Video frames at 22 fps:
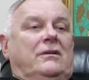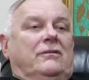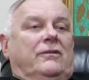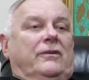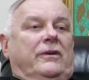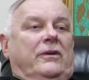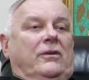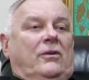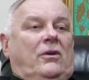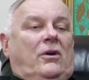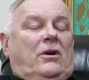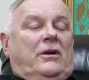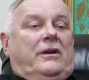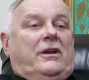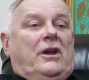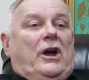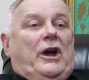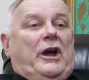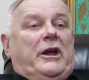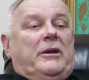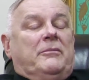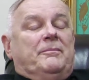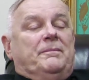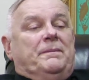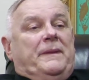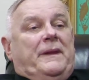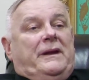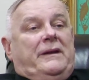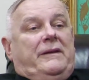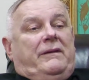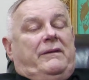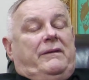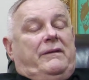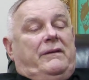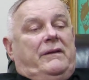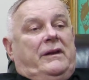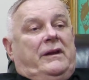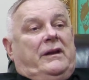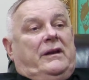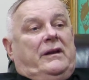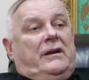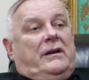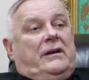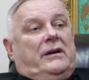a long time. I
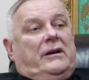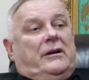think